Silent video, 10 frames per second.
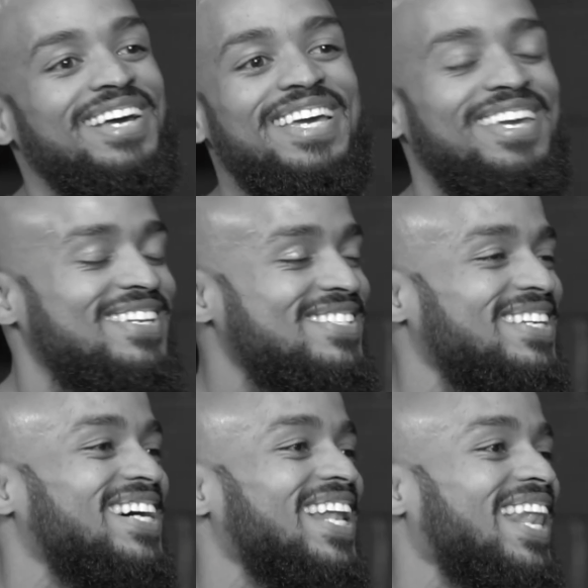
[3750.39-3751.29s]
He's
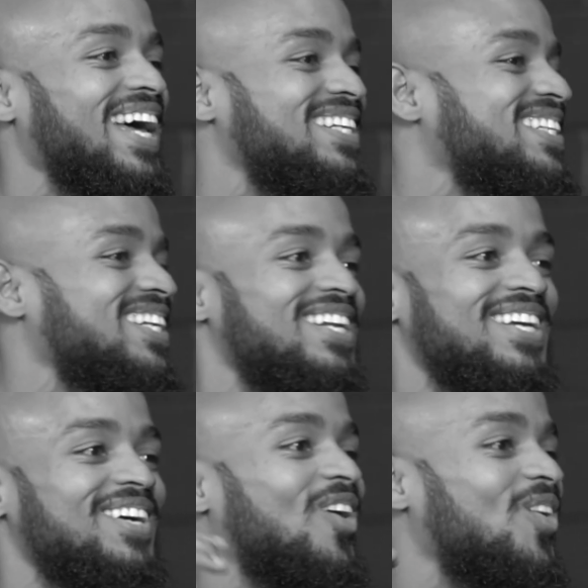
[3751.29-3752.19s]
a legend
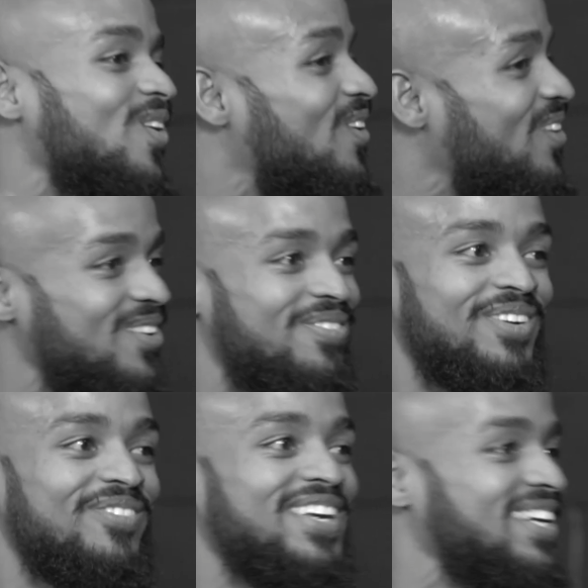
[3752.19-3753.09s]
guru
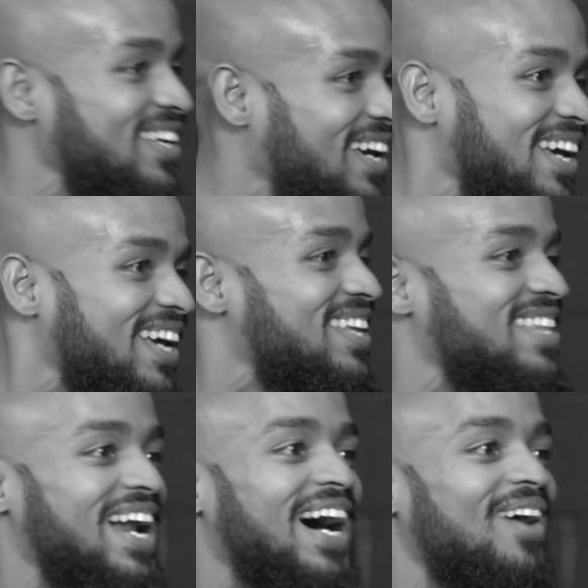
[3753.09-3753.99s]
for me
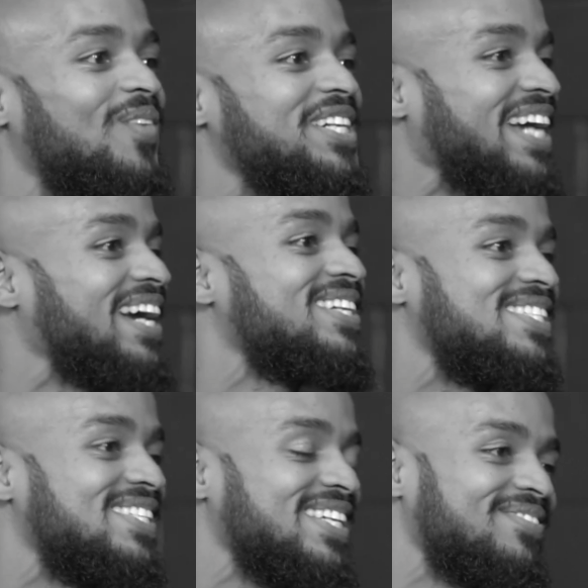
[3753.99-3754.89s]
that I wish I could
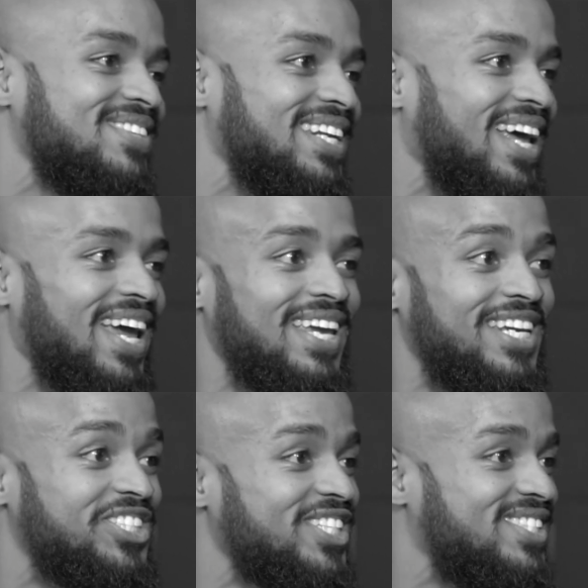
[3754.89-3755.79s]
see him today.
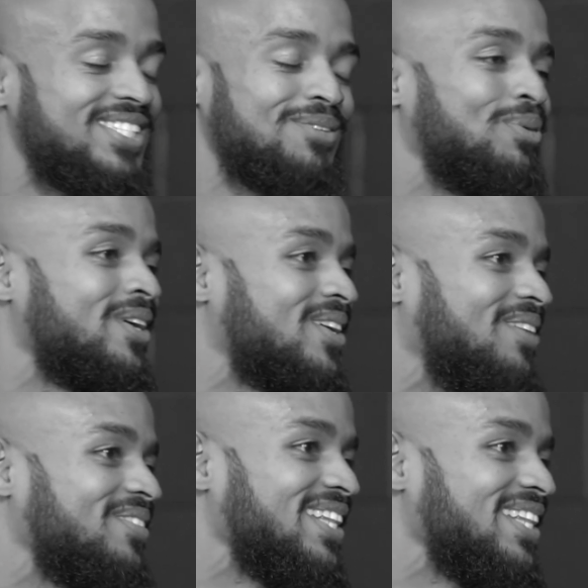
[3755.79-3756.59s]
He just disappeared on me.